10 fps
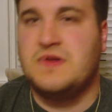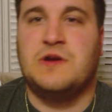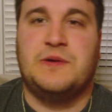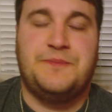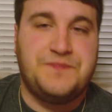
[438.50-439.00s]

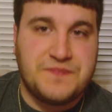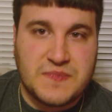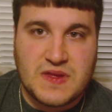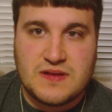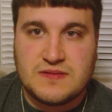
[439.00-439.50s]
There.
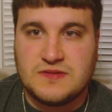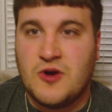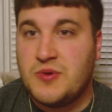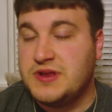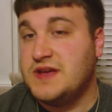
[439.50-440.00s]
No
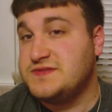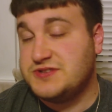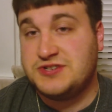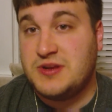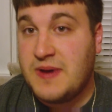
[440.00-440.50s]
one gives a
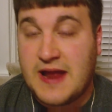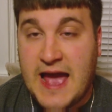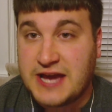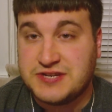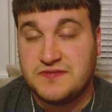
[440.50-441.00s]
shit about
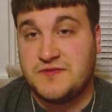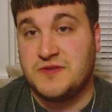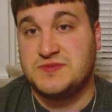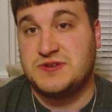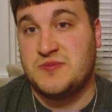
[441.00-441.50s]
action
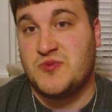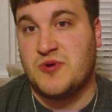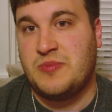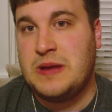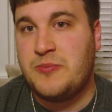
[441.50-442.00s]
films
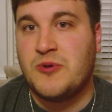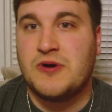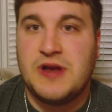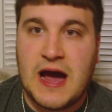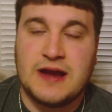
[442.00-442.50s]
anymore. People
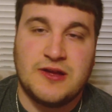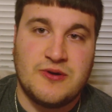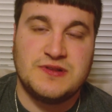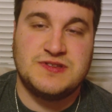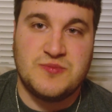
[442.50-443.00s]
are not
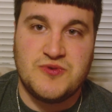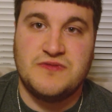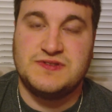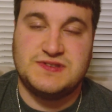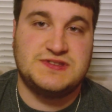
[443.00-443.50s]
going to the
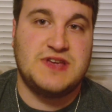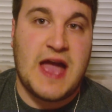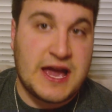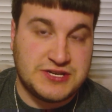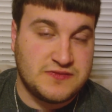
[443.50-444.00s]
movies to see
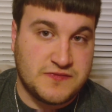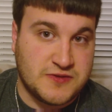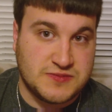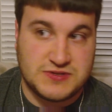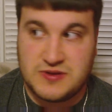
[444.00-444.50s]
action
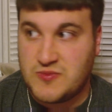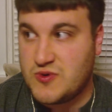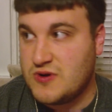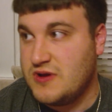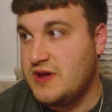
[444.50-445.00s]
films
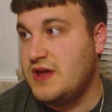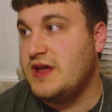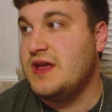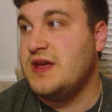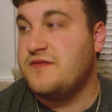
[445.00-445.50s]
anymore.
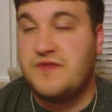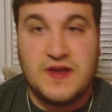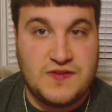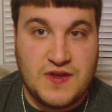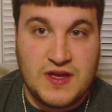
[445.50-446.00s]
If
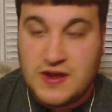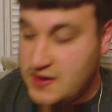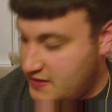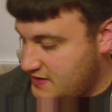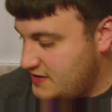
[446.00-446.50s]
they
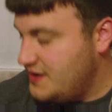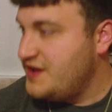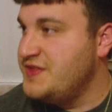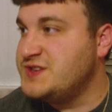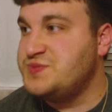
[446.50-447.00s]
did,
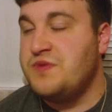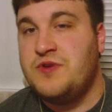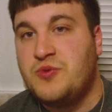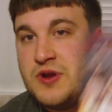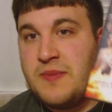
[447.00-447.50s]
this
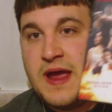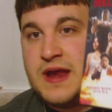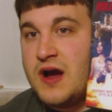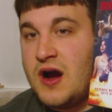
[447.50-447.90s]
movie would have made